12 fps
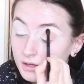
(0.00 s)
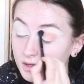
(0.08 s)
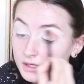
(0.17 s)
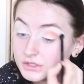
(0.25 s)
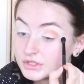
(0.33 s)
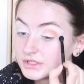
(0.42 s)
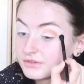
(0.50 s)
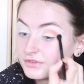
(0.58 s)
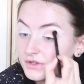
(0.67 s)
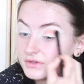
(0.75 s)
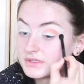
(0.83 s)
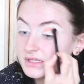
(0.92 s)
and just
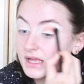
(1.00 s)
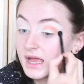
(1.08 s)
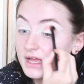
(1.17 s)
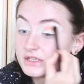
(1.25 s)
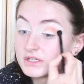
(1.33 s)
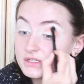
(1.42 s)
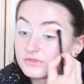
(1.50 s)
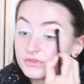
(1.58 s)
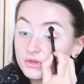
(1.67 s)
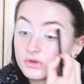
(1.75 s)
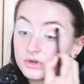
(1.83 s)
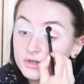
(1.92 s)
diffuse the edges of the
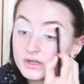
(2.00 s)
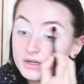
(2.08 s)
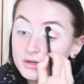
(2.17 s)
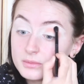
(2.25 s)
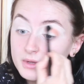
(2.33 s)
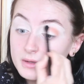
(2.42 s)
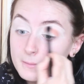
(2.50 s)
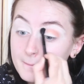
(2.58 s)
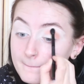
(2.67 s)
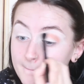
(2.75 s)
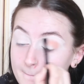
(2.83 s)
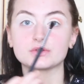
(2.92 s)
colour a little bit.
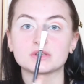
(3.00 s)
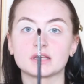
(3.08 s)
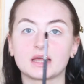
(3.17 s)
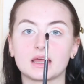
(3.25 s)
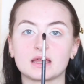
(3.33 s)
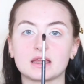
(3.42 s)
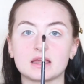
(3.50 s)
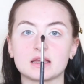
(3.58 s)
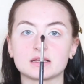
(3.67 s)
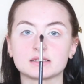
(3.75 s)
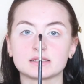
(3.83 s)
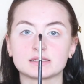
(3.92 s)
Using a
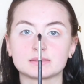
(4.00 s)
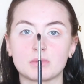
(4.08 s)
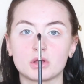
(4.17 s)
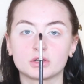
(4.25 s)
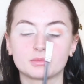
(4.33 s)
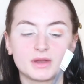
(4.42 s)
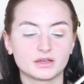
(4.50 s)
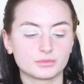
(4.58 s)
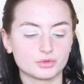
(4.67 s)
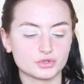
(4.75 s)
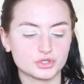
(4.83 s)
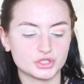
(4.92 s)
smaller blending
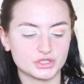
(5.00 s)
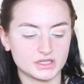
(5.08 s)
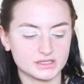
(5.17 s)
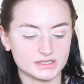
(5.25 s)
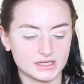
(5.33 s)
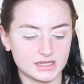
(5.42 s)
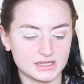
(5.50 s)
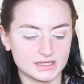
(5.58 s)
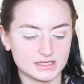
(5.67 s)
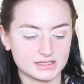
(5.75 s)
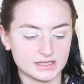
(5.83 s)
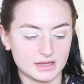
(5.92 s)
brush, this
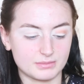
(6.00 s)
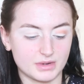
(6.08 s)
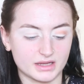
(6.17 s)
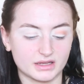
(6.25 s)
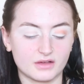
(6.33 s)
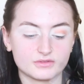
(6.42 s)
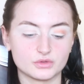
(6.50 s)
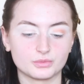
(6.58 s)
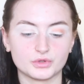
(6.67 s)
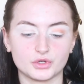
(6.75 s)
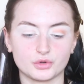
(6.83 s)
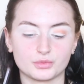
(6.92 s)
is a blank canvas one
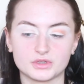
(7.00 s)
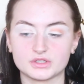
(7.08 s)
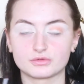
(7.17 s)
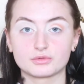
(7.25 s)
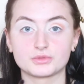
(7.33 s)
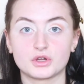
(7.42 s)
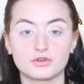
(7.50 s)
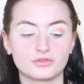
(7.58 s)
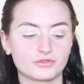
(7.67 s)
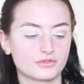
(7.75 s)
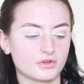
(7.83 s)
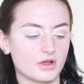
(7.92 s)
but the number has rubbed
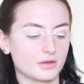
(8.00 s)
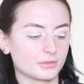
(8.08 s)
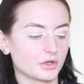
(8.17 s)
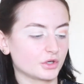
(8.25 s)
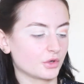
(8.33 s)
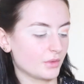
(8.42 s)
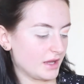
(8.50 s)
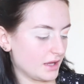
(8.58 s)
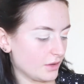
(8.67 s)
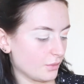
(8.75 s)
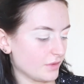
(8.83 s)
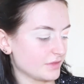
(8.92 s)
off. I'm going to go
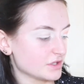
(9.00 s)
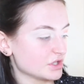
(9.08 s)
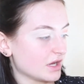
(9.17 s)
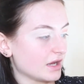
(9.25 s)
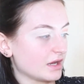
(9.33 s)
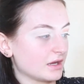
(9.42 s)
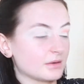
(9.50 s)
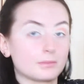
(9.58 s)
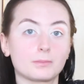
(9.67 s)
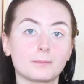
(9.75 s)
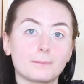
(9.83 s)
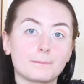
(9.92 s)
in with the shade
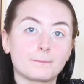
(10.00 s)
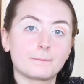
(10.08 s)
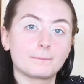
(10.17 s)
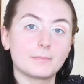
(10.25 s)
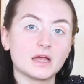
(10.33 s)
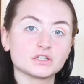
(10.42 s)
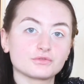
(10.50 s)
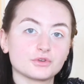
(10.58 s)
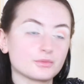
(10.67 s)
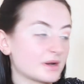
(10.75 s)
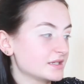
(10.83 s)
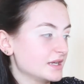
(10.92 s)
Passion
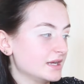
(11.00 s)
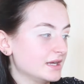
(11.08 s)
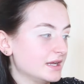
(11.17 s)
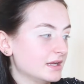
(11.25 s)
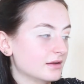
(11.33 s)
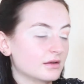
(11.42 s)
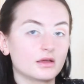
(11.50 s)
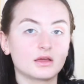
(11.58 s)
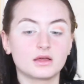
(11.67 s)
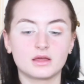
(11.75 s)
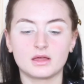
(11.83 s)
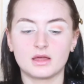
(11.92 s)
Fruit Martini
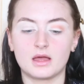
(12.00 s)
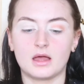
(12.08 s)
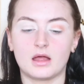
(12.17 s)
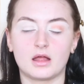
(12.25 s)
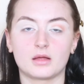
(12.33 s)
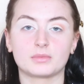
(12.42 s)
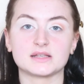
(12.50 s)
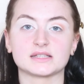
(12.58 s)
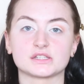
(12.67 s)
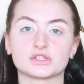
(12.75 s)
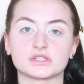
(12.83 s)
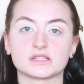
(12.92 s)
and place
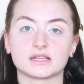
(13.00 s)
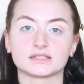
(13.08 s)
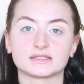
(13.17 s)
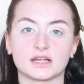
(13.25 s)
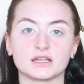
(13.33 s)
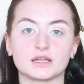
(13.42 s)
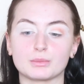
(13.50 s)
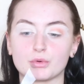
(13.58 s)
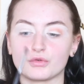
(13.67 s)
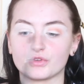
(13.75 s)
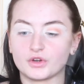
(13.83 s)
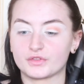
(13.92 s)
that just like slightly
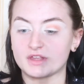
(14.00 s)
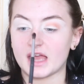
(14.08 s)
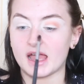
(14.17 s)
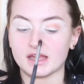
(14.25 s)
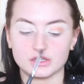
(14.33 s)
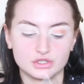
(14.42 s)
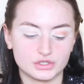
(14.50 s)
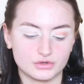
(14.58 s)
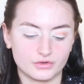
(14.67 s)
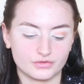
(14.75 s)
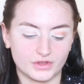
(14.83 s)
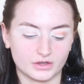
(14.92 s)
above and on the edge
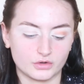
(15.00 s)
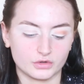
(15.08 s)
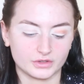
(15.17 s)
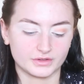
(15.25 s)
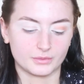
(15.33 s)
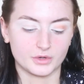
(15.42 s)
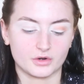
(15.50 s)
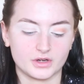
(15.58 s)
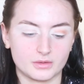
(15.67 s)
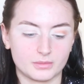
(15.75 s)
of that colour that we already